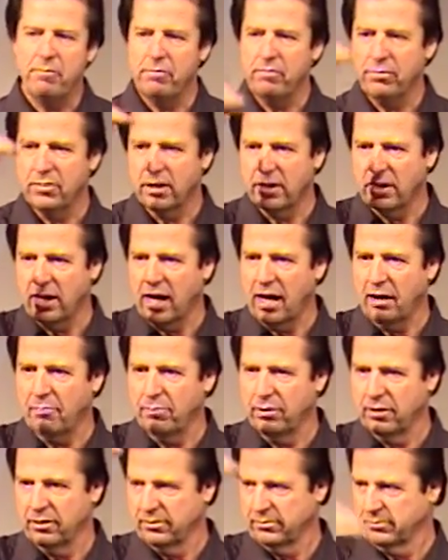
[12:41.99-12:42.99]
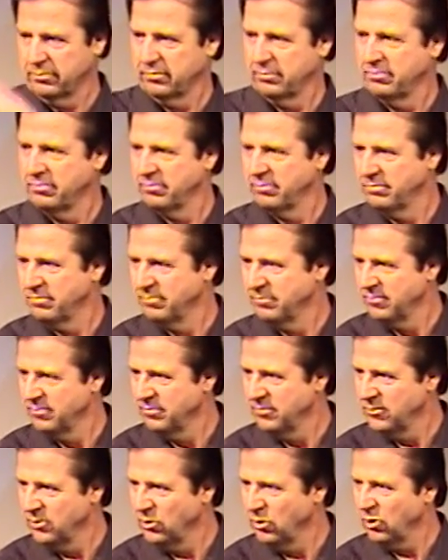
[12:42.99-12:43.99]
I'm the top
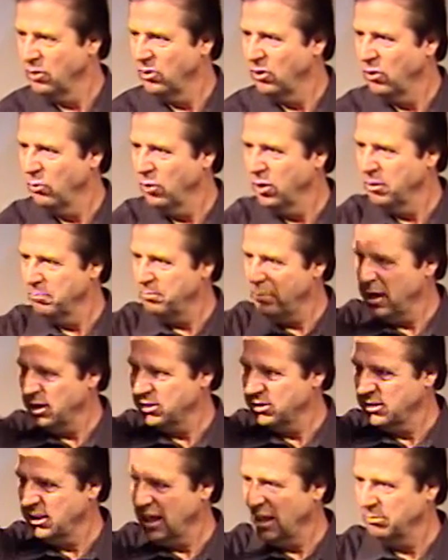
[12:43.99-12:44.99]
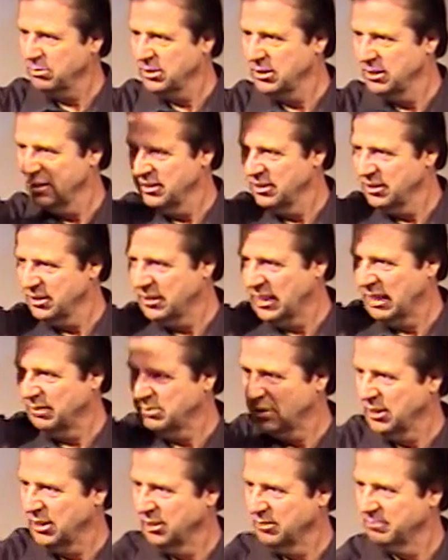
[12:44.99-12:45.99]
you want to know where the buck stops?
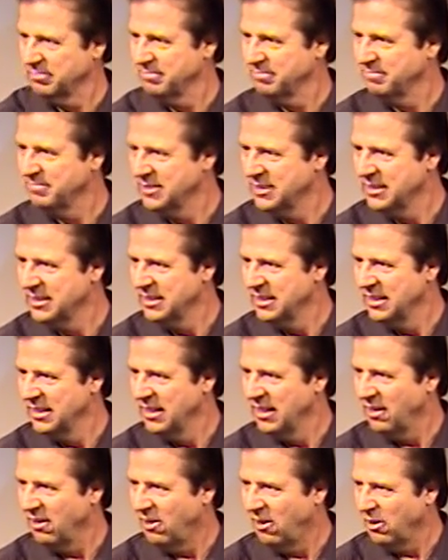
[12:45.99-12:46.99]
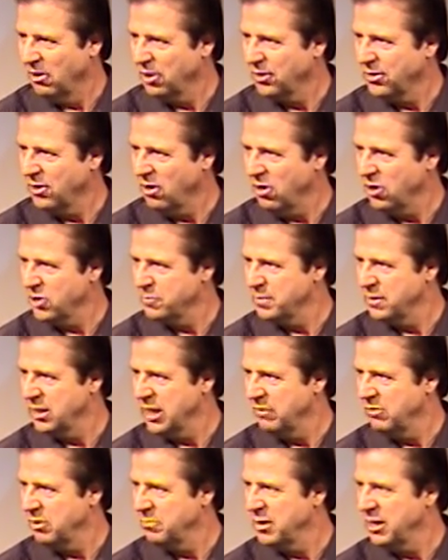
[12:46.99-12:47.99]
Stops here. All authority has been
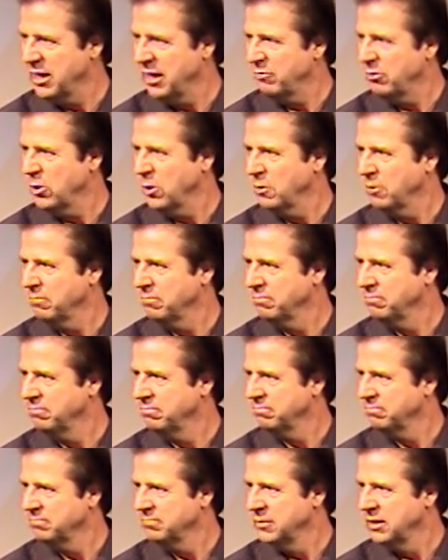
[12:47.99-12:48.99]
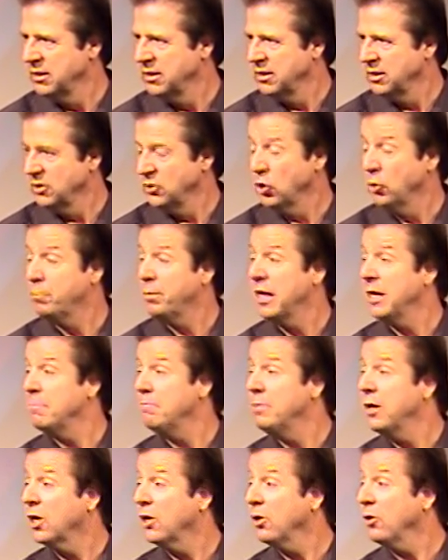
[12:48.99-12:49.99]
given to me in heaven and earth. Nobody
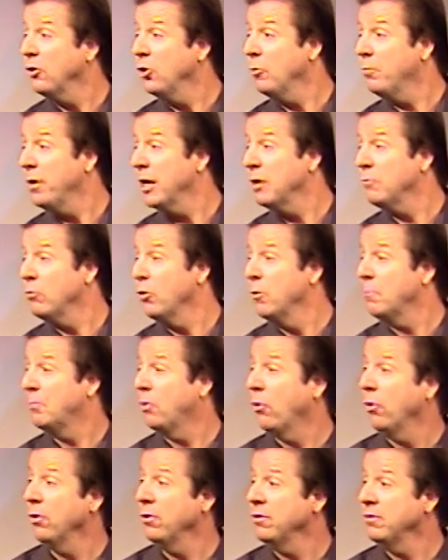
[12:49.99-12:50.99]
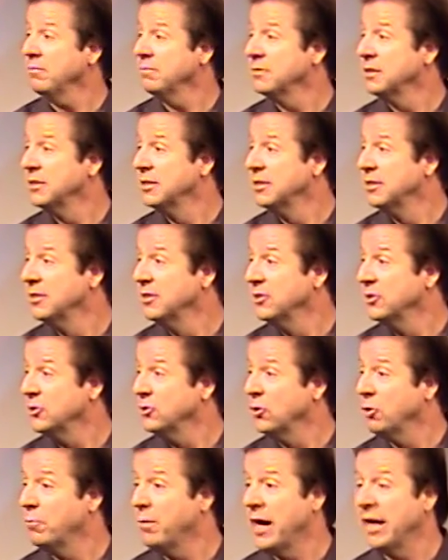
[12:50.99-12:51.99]
bigger, nobody more important. There's
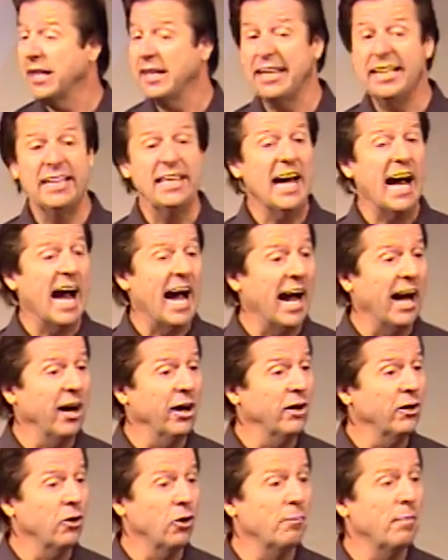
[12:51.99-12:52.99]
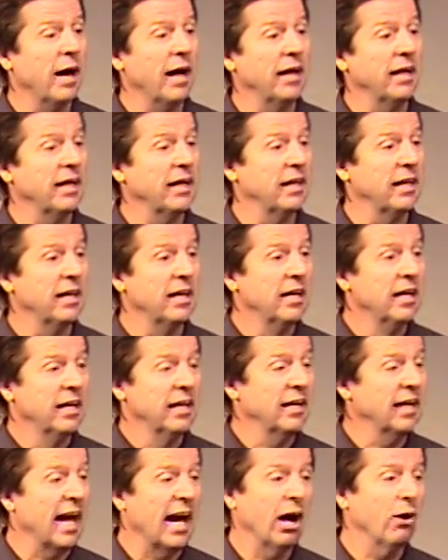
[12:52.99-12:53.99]
nobody any higher, nobody any
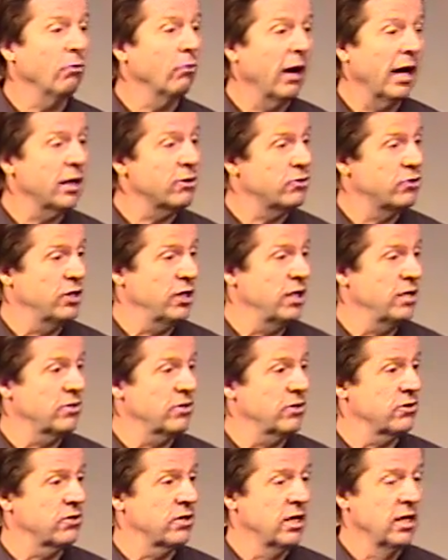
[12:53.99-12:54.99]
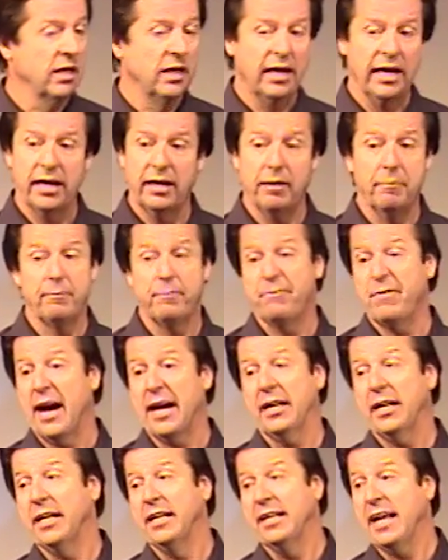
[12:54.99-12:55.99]
that outranks Jesus, in
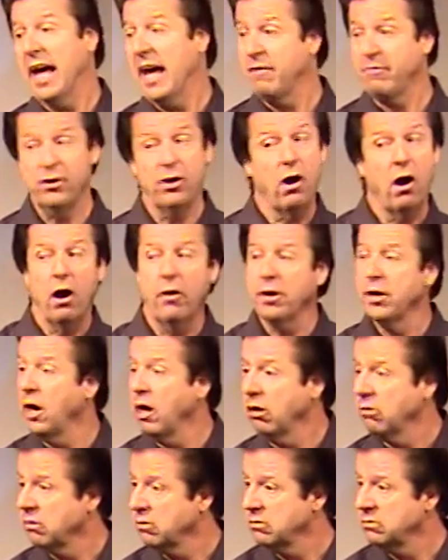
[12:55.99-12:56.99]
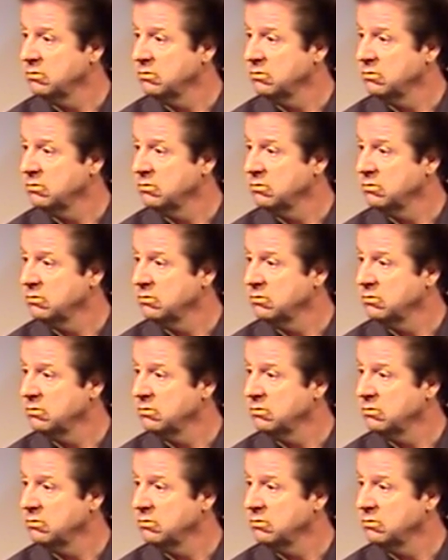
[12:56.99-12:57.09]
fact, in heaven or in earth.